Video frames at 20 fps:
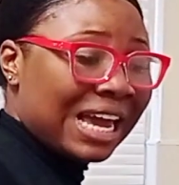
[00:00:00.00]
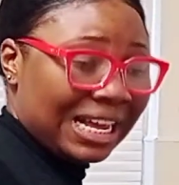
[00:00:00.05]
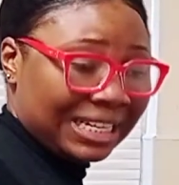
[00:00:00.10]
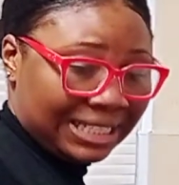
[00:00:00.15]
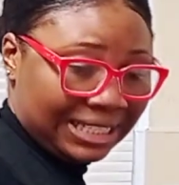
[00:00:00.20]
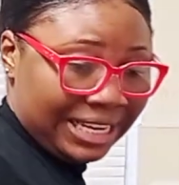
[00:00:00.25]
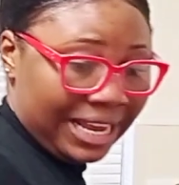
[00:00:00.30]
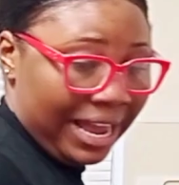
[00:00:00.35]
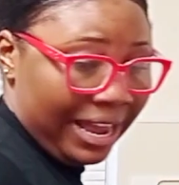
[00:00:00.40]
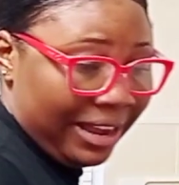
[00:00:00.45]

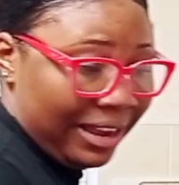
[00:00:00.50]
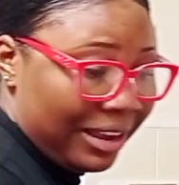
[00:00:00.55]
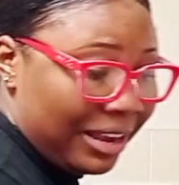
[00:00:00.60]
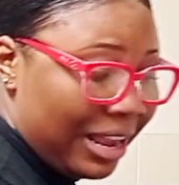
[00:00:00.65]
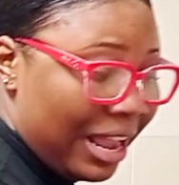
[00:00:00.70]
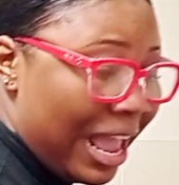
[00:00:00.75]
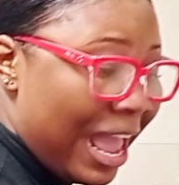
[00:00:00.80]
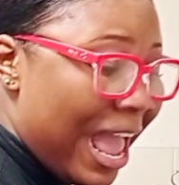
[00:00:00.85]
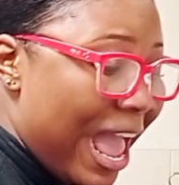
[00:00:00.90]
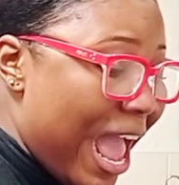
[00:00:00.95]
get here.
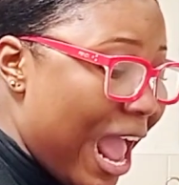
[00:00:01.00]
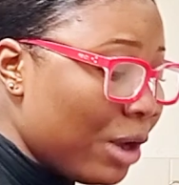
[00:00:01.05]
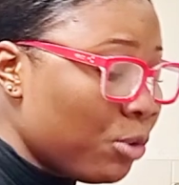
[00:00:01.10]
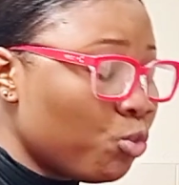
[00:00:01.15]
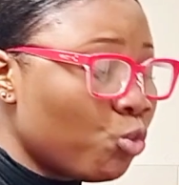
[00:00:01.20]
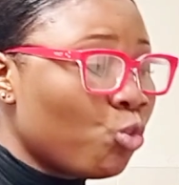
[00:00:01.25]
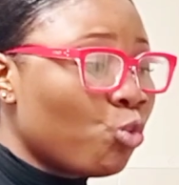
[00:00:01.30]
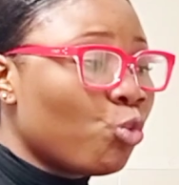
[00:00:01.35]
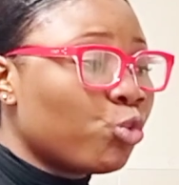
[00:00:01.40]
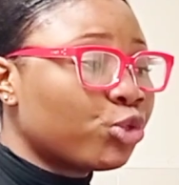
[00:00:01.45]

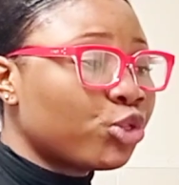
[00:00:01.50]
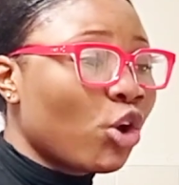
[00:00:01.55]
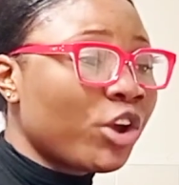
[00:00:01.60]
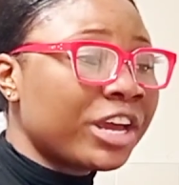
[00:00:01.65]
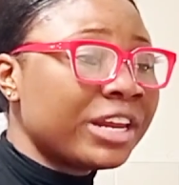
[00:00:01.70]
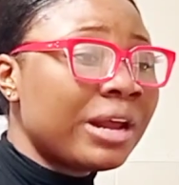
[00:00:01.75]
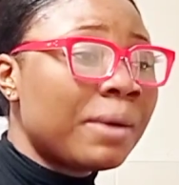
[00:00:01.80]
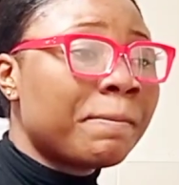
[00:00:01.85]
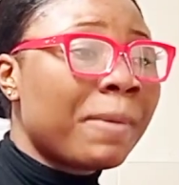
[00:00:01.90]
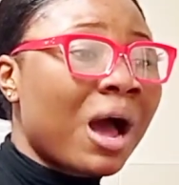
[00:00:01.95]
And
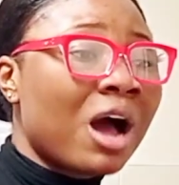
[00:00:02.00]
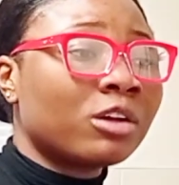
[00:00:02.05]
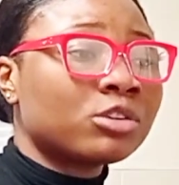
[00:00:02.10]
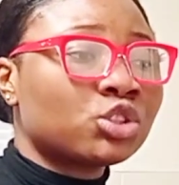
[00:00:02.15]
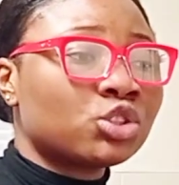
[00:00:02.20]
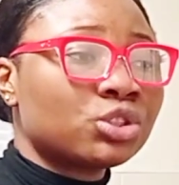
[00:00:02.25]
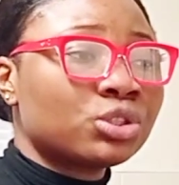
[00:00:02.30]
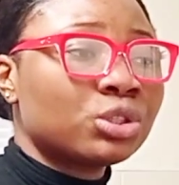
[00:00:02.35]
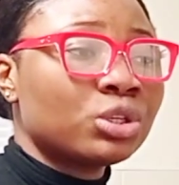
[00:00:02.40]
talking about